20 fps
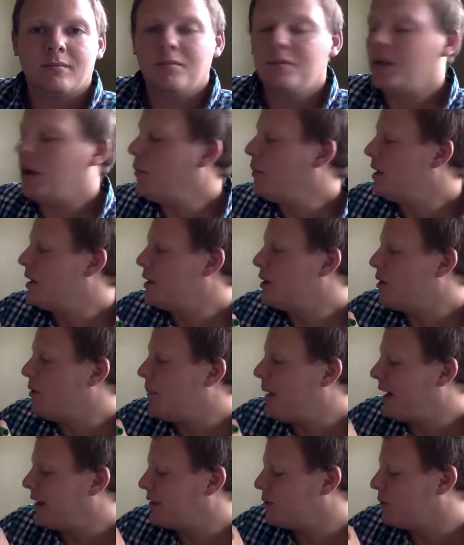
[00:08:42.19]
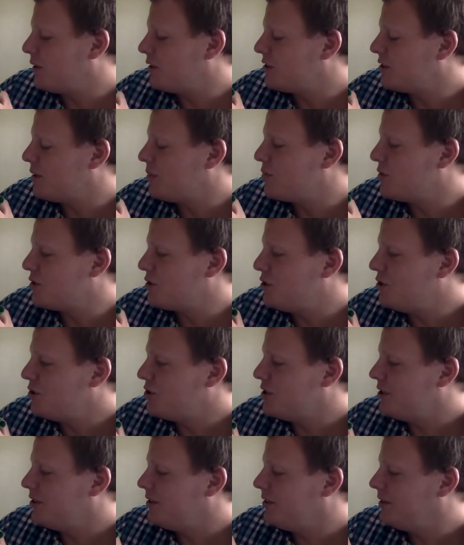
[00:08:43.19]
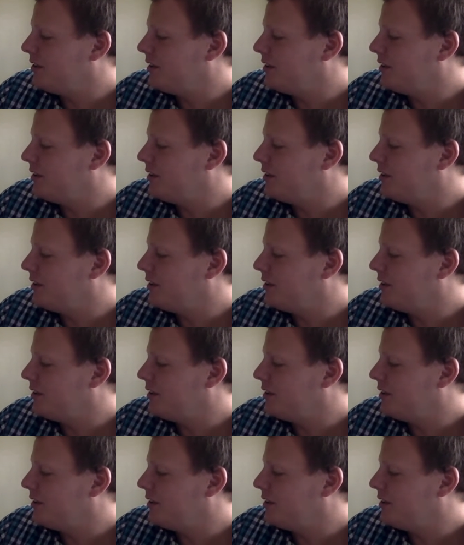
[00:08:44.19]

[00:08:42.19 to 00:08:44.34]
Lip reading: Now we can go back to our substitution.